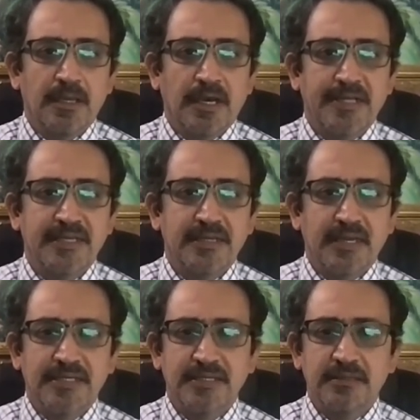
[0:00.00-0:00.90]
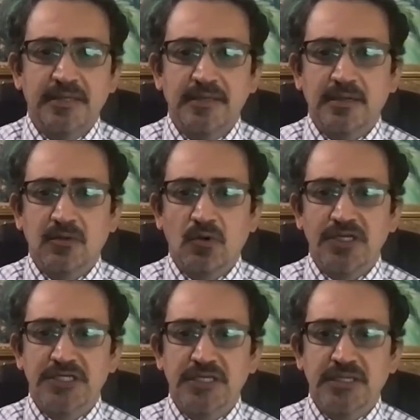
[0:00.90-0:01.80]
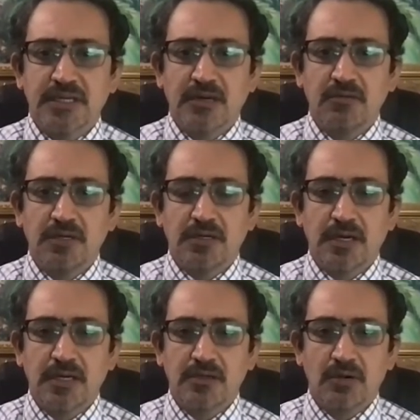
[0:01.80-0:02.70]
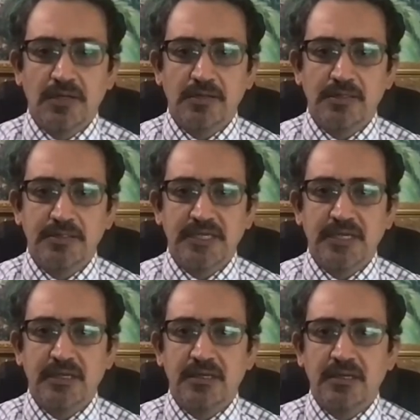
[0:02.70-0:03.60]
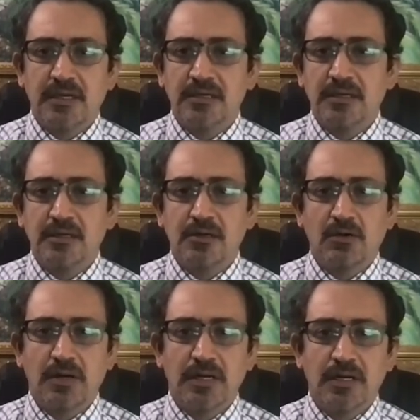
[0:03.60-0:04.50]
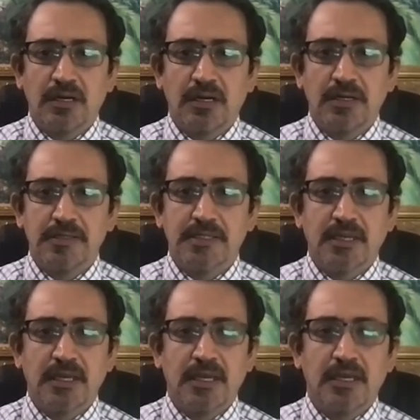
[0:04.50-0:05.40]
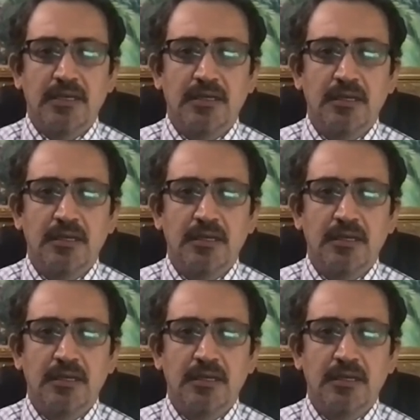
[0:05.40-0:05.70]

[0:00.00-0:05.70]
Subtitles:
I think there's a question that I will try to answer. Rhonda asked again,